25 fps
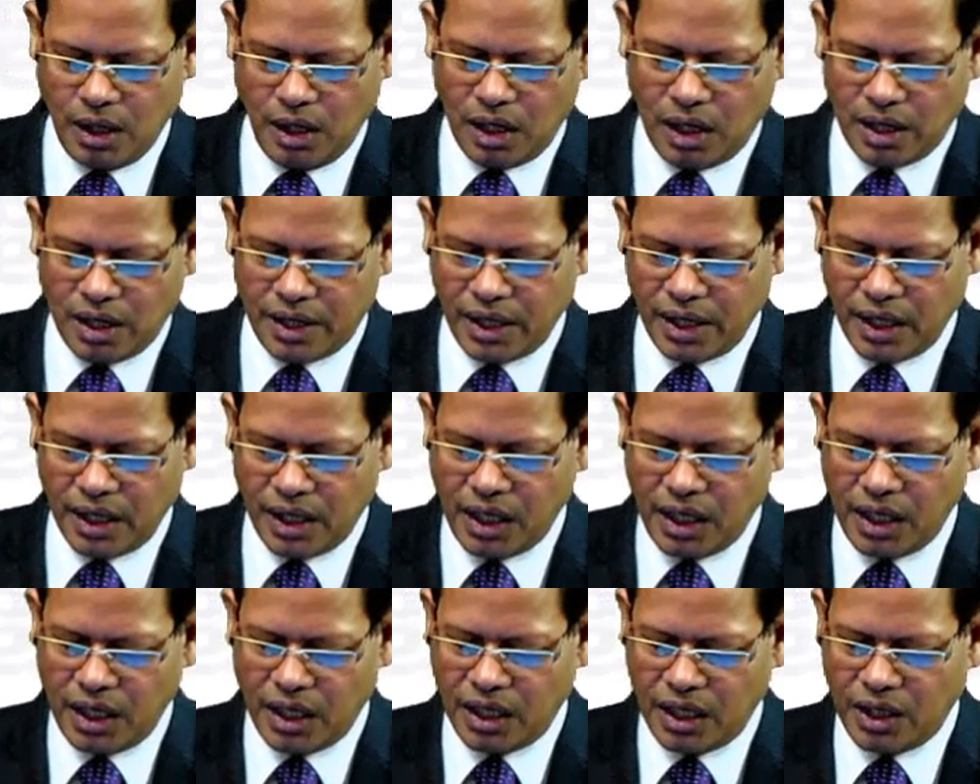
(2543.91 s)
And
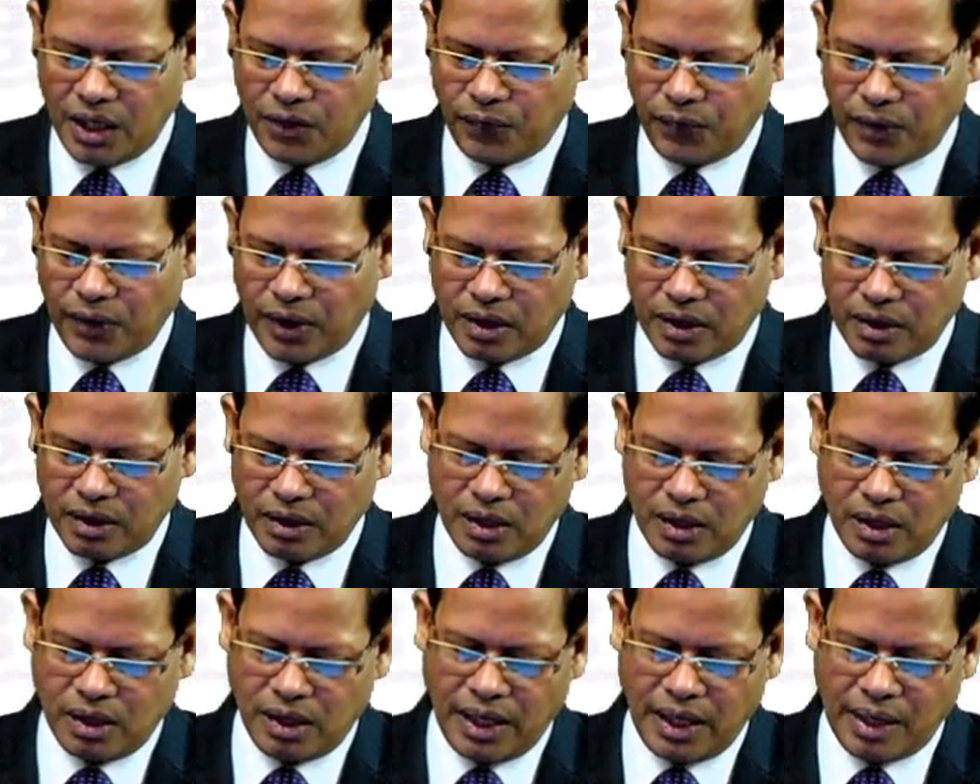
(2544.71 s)
E for
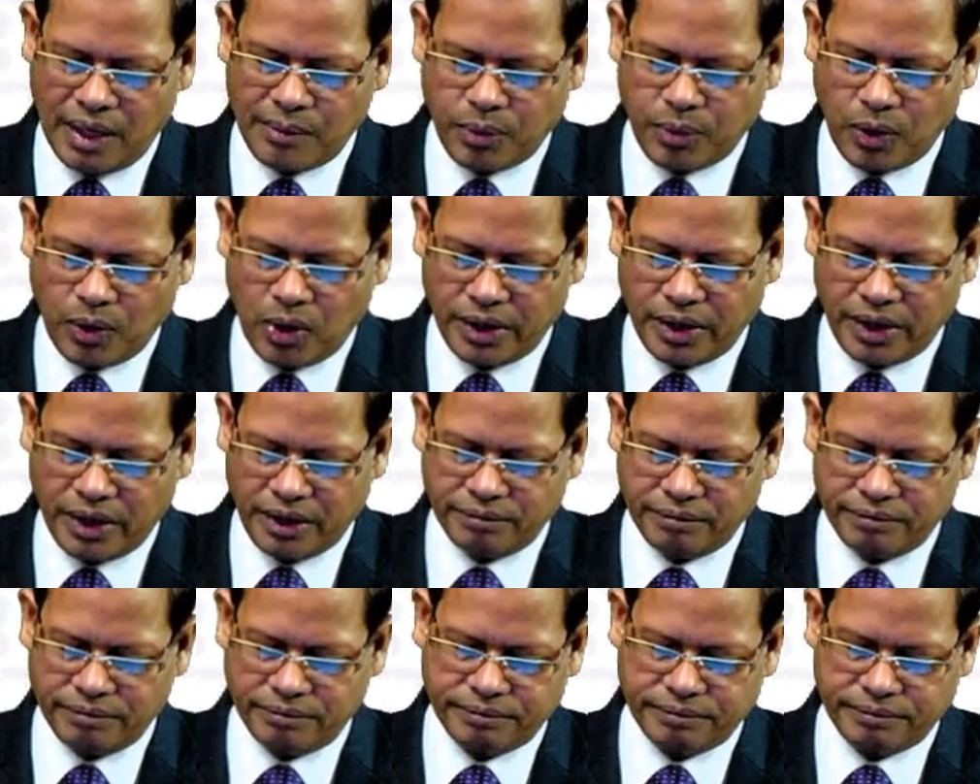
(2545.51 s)
employee,